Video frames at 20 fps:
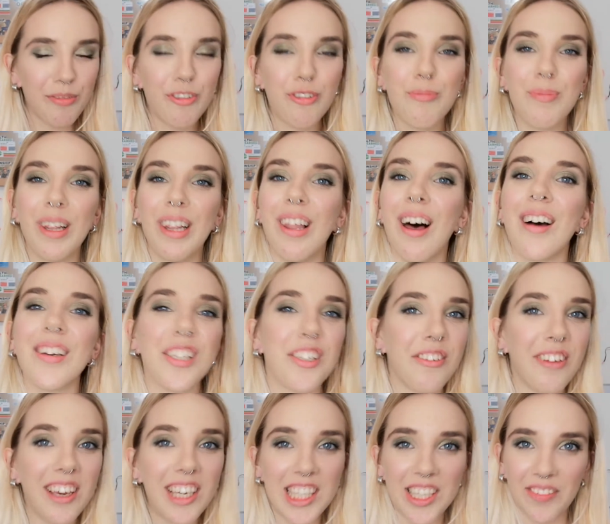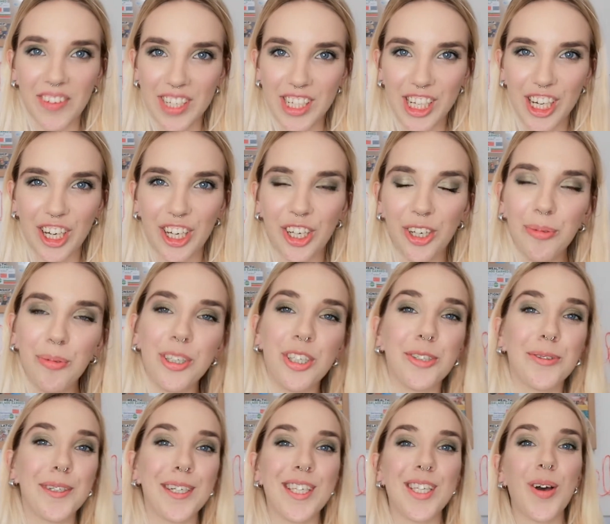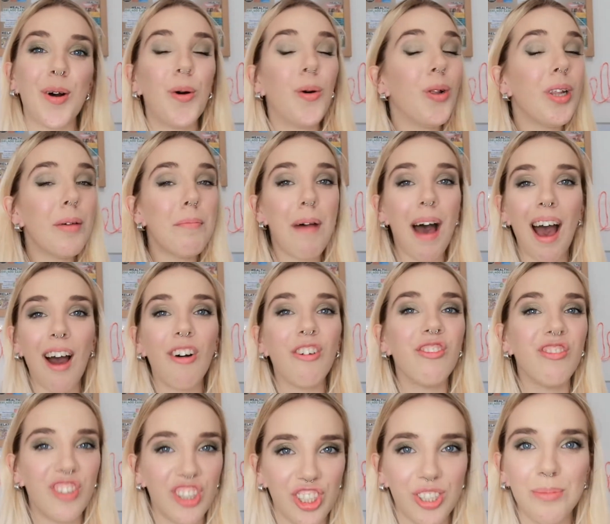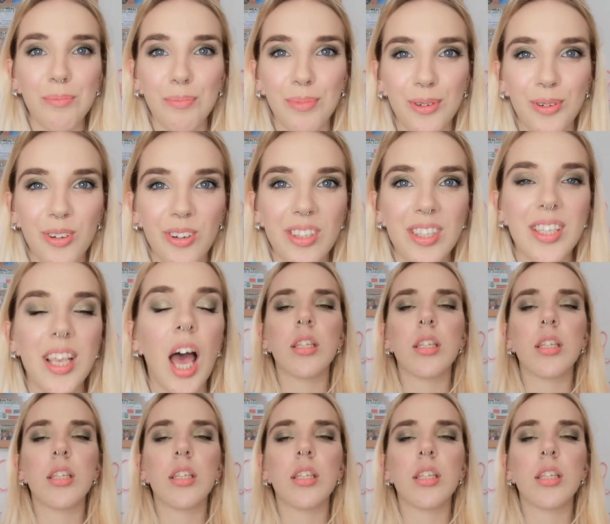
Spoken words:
from last week's video, which was all about vision boards,